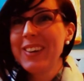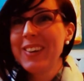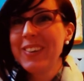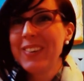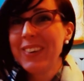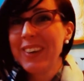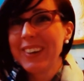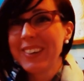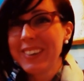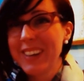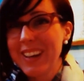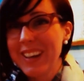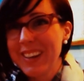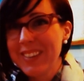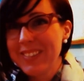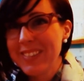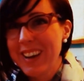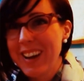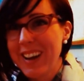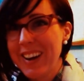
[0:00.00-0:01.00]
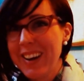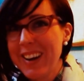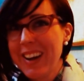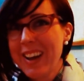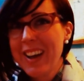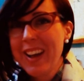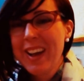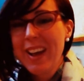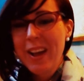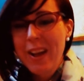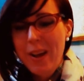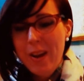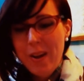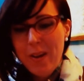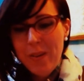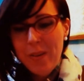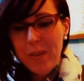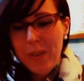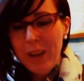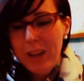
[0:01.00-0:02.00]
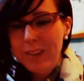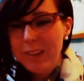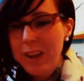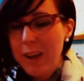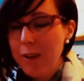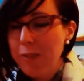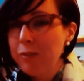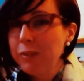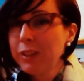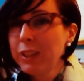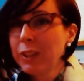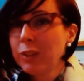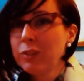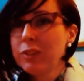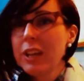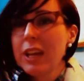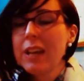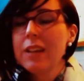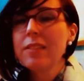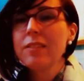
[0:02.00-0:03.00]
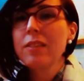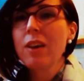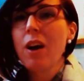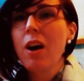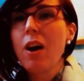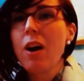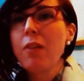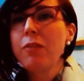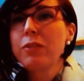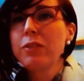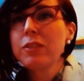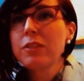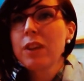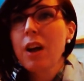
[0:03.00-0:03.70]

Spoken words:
What are you talking about? We like to have little dance-offs